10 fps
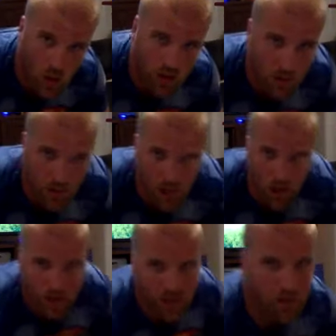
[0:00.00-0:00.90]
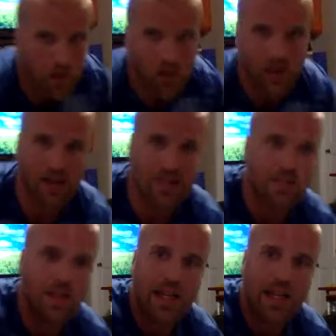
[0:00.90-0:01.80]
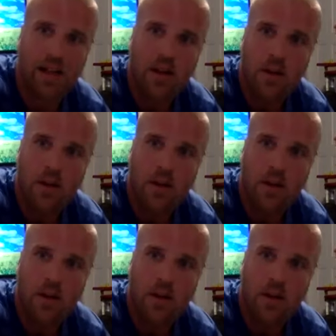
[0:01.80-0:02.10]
Keep going, keep going. I gotta let somebody in.